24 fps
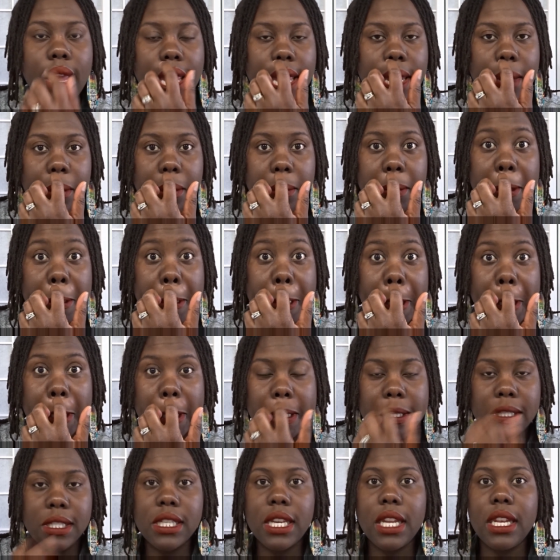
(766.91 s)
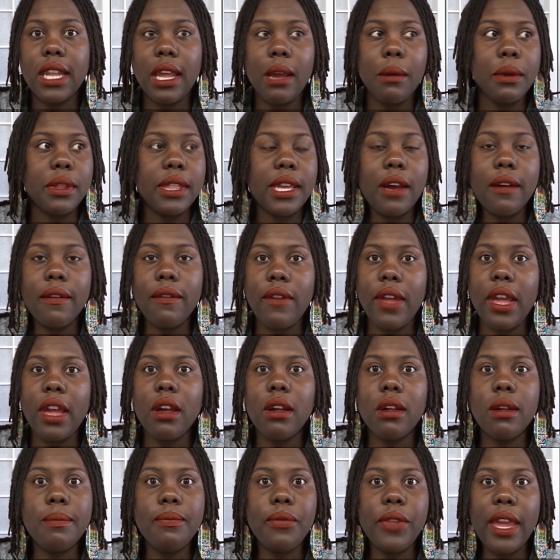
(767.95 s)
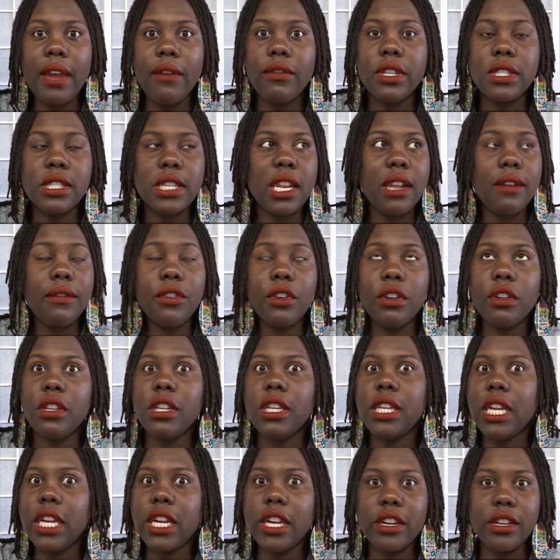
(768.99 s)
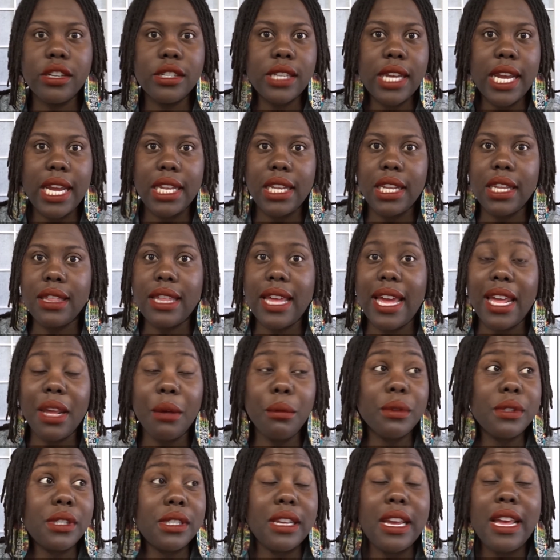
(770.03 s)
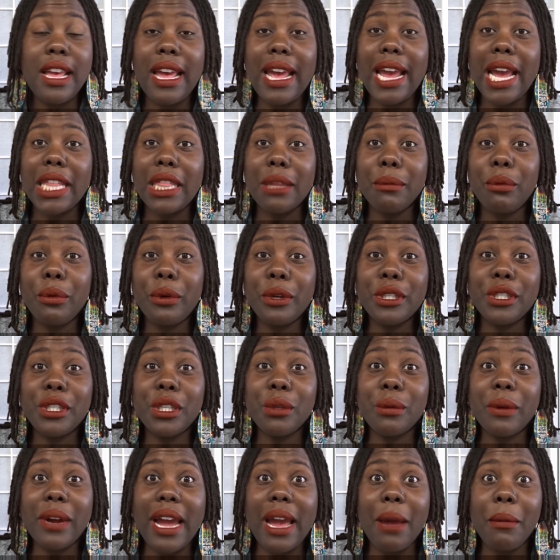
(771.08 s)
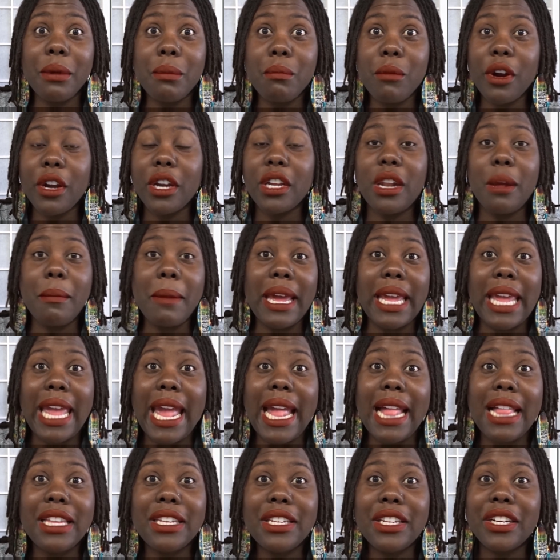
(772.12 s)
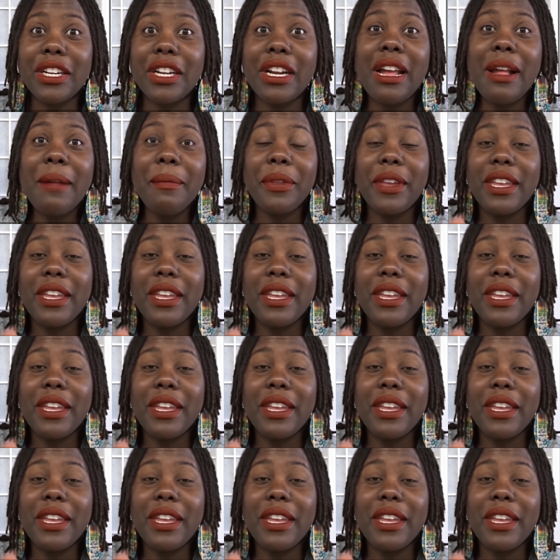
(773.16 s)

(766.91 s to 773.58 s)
And it would be like on a Sunday without fail. Every Sunday for years I did that. It was at the point too where I would mark it on my calendar.